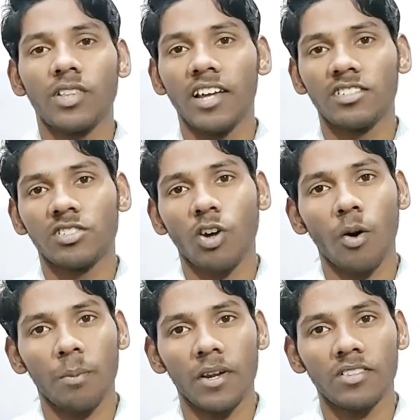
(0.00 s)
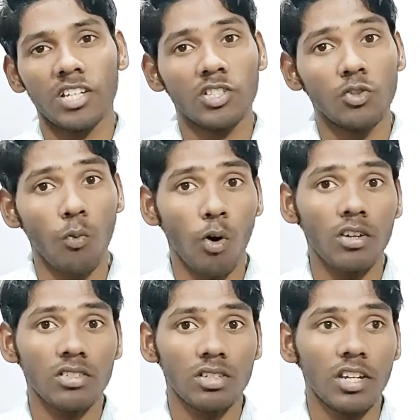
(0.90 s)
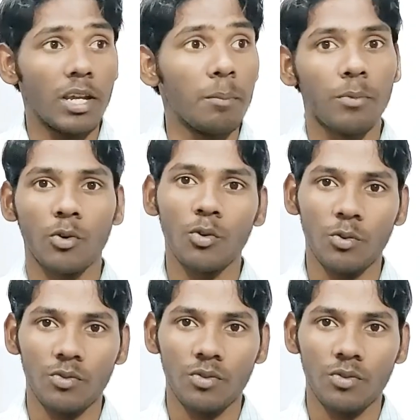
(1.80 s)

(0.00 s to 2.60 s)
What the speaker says: that topic that you want to improve.